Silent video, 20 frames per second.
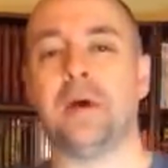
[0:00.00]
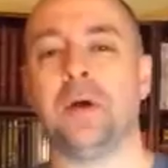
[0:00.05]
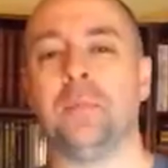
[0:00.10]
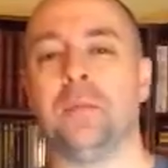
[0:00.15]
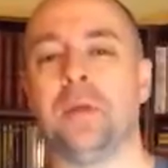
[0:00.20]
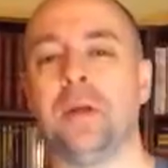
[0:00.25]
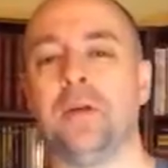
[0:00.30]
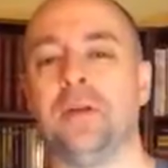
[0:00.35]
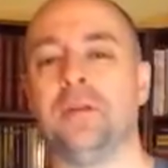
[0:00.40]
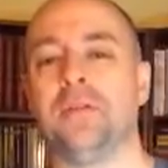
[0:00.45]

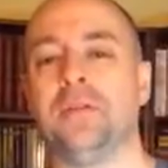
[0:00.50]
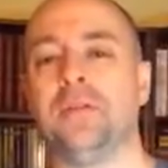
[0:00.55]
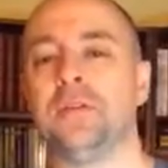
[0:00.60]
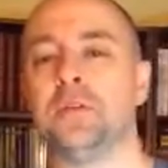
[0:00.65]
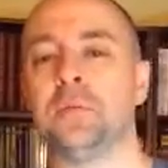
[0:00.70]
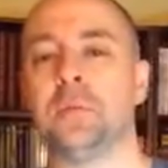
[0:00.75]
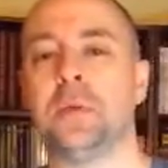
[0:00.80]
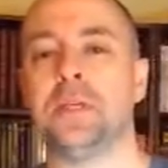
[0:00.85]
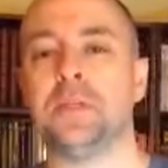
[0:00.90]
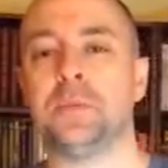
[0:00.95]
married to
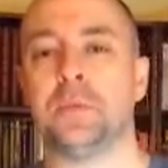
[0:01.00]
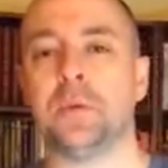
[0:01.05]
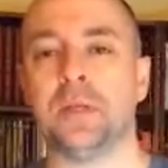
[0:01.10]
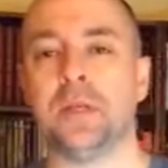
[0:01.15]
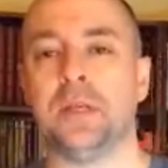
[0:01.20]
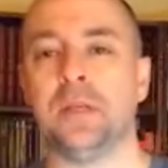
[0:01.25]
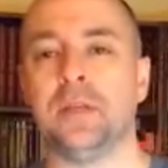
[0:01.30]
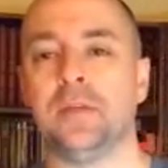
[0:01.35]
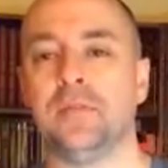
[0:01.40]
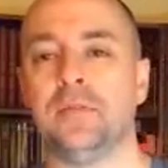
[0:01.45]
Space
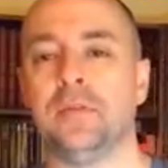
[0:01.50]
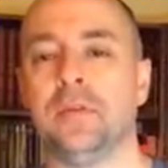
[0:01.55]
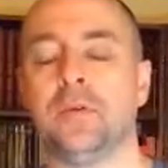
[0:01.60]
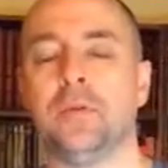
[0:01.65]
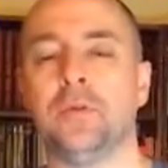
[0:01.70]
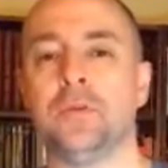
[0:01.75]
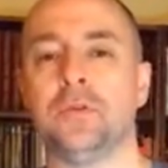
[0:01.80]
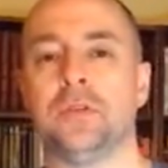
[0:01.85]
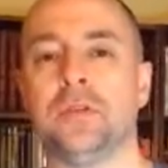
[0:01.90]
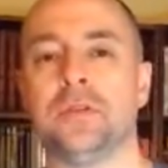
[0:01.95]
Bunny, if you know
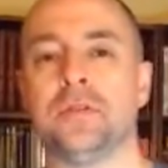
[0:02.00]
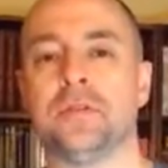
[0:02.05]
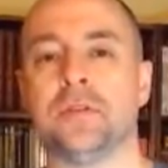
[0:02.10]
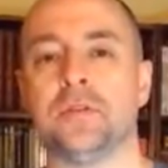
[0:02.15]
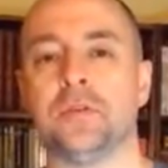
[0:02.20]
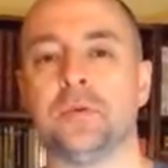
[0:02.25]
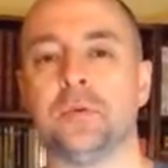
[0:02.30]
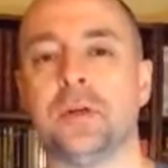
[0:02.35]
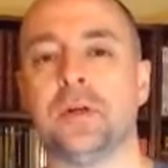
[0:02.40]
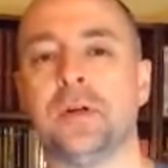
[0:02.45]
who she is
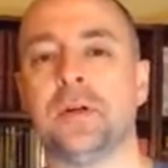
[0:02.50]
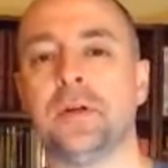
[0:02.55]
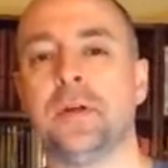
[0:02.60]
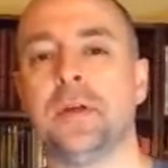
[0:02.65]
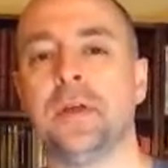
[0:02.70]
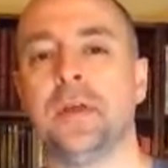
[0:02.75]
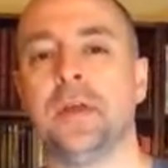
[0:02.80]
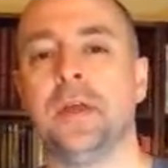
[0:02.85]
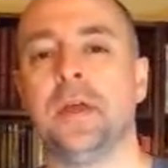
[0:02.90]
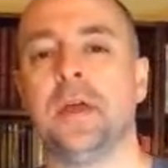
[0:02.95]
on Twitter.
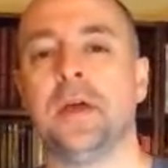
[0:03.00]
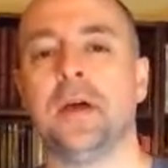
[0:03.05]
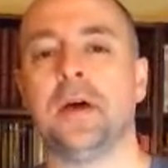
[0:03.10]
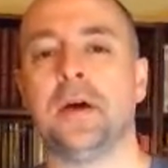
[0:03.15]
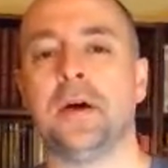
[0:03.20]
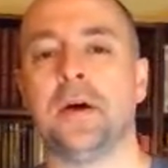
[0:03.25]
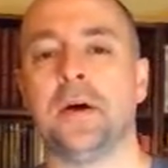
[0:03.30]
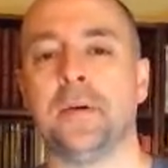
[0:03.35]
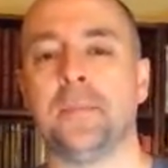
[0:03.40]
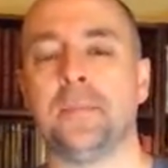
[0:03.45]

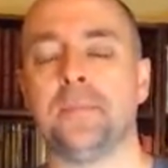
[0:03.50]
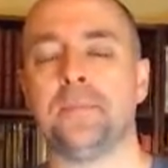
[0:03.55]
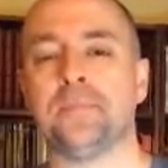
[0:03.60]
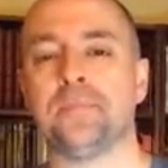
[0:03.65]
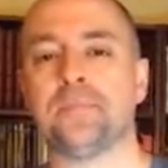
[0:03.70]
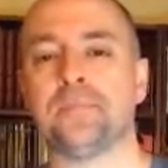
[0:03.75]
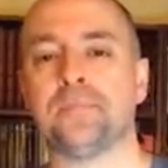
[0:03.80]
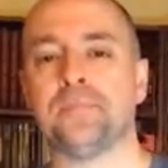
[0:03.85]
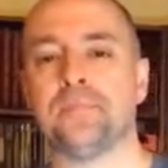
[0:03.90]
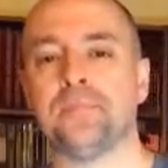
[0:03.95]
But
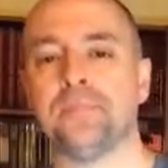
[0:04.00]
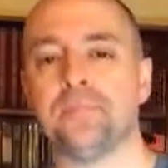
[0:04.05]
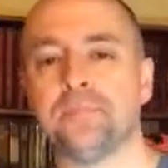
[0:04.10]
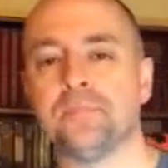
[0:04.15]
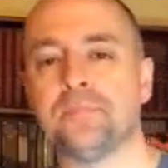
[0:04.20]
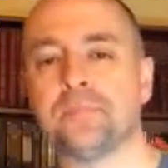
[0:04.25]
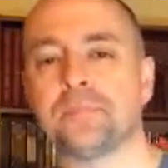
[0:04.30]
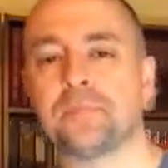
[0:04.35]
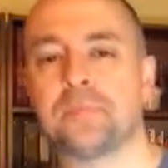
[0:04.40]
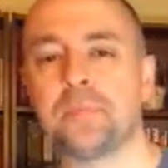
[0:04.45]

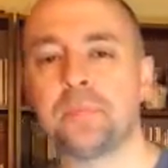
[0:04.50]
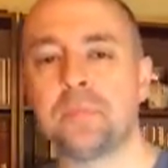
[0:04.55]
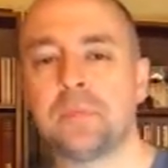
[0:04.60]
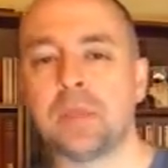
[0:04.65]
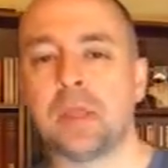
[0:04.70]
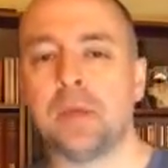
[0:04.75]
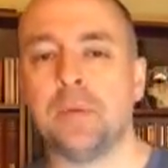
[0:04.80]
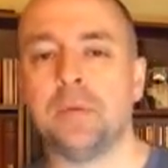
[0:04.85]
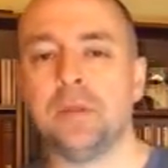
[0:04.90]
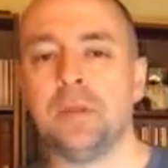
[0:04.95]

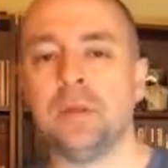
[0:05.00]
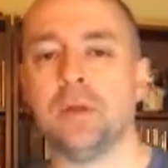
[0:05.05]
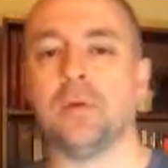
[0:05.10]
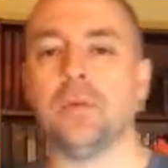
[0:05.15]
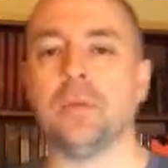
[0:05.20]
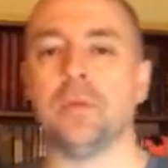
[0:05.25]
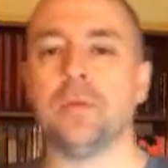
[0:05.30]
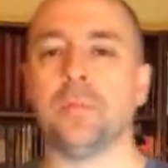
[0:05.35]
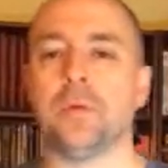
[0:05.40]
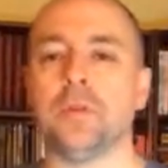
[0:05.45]

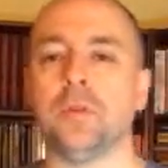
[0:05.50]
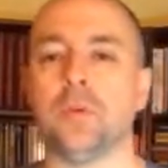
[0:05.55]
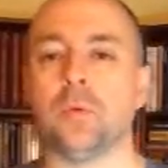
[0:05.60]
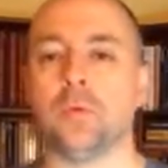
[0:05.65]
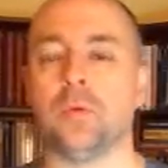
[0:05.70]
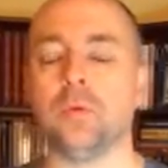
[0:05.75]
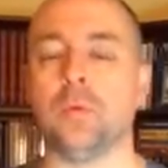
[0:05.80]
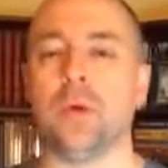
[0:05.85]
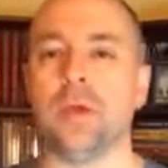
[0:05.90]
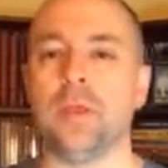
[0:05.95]

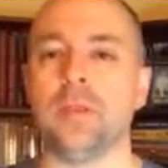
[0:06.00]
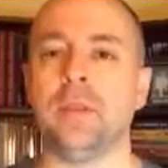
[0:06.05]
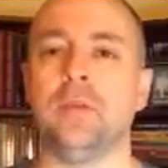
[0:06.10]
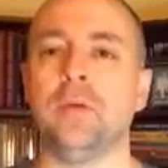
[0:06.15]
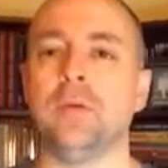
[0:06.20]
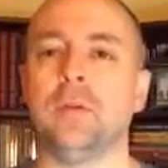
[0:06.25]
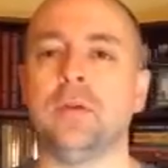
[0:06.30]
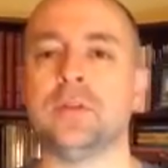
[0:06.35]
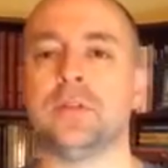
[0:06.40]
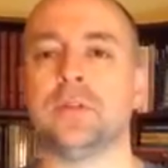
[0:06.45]
the way that
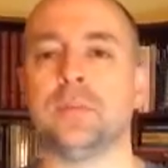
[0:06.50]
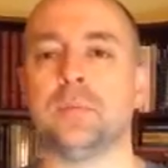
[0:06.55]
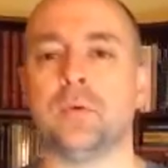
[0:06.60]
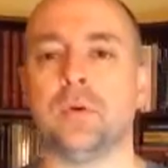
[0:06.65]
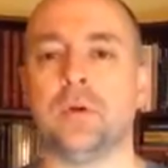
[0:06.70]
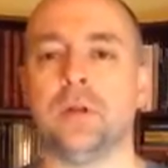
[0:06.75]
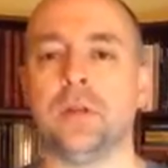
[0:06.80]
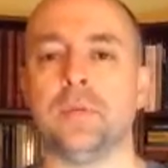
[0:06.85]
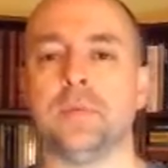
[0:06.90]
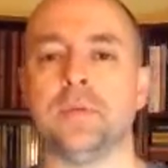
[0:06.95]
you can
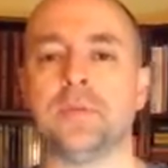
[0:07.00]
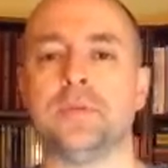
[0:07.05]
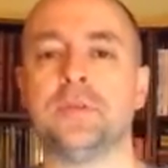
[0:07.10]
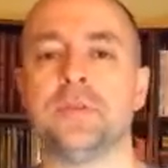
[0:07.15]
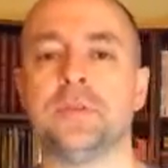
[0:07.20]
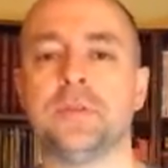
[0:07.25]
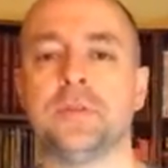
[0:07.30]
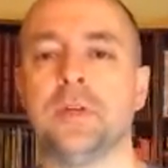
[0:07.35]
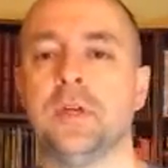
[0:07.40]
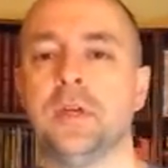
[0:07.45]
support him
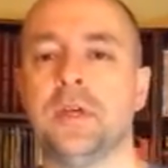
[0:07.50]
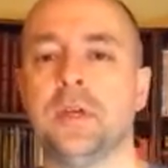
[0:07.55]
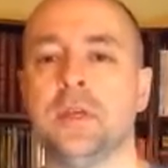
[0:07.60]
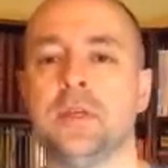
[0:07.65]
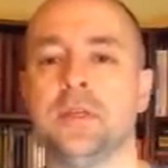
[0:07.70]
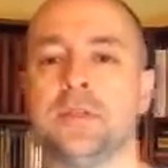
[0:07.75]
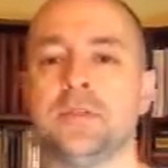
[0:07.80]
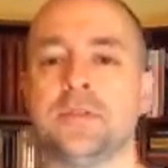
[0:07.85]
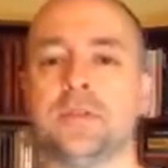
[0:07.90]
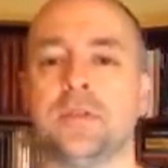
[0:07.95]

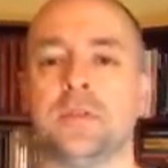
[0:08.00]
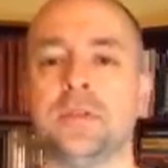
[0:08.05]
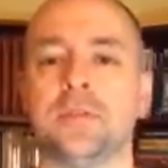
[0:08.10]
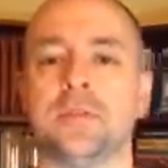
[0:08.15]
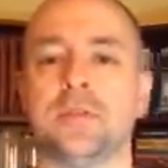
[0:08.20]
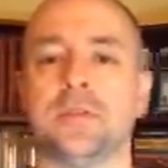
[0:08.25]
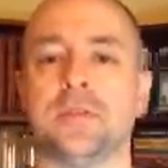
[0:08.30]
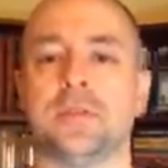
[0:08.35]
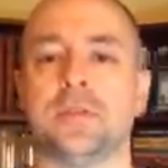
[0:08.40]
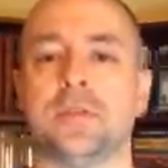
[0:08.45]

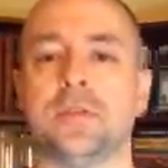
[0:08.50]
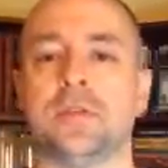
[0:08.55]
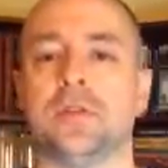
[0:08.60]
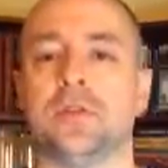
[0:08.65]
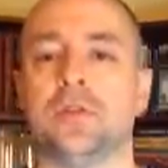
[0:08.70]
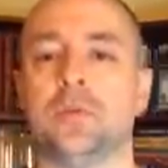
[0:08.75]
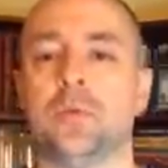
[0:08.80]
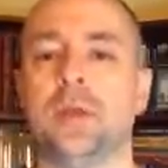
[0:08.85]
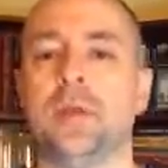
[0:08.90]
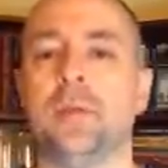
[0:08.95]
is
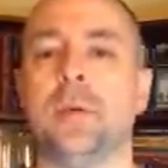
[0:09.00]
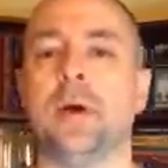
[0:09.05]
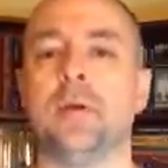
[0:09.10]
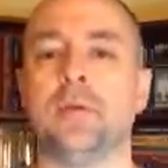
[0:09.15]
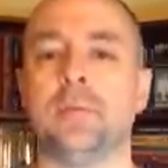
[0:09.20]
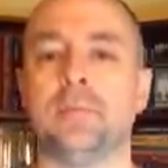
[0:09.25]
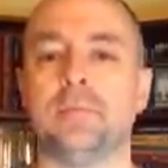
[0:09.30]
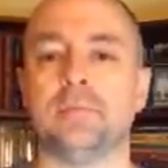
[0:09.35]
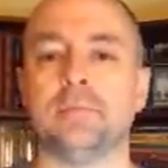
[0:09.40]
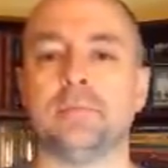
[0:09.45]
tweet about
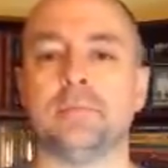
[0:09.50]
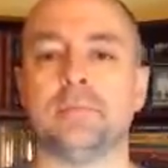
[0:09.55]
him.